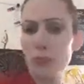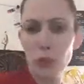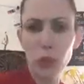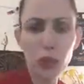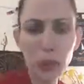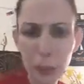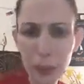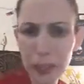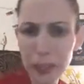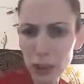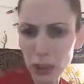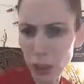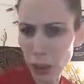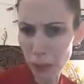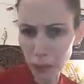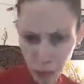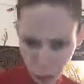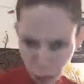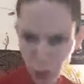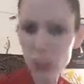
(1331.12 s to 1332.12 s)
put a
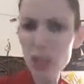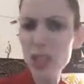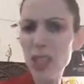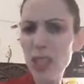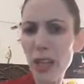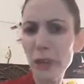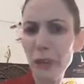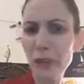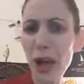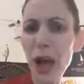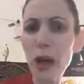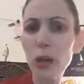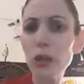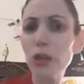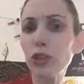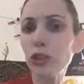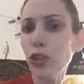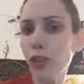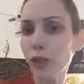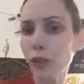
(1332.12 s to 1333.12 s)
picture, put yourself
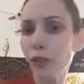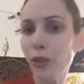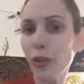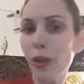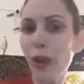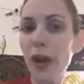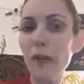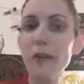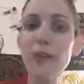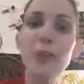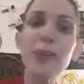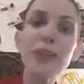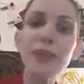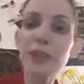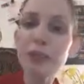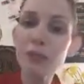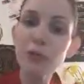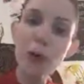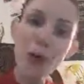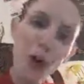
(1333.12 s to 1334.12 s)
out there. You know,
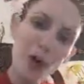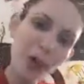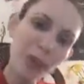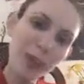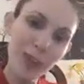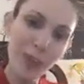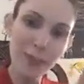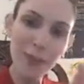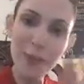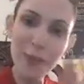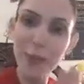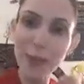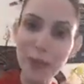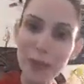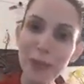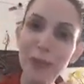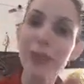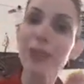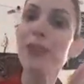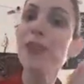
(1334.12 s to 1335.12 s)
everybody wrote, everybody
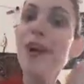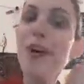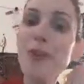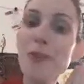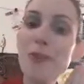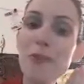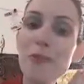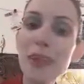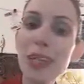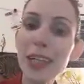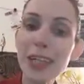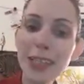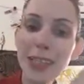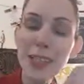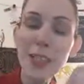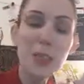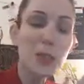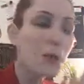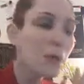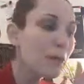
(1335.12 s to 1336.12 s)
were really
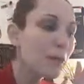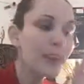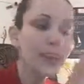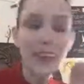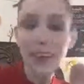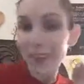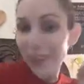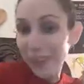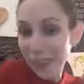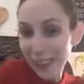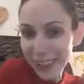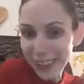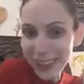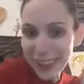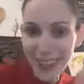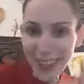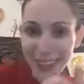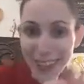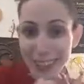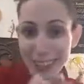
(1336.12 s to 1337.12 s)
super
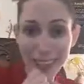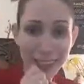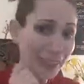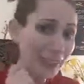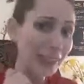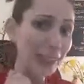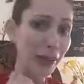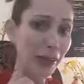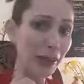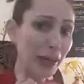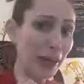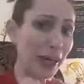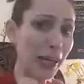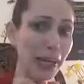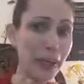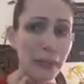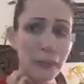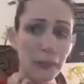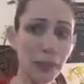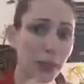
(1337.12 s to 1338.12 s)
organized and like,
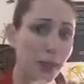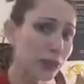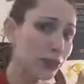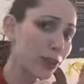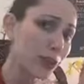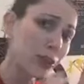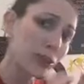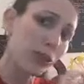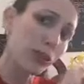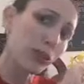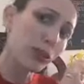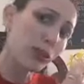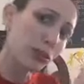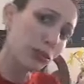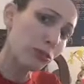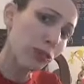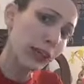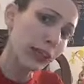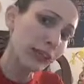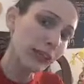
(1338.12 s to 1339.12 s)
okay, we're just going
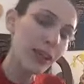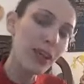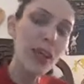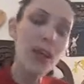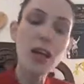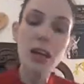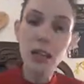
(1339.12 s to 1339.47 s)
to write it.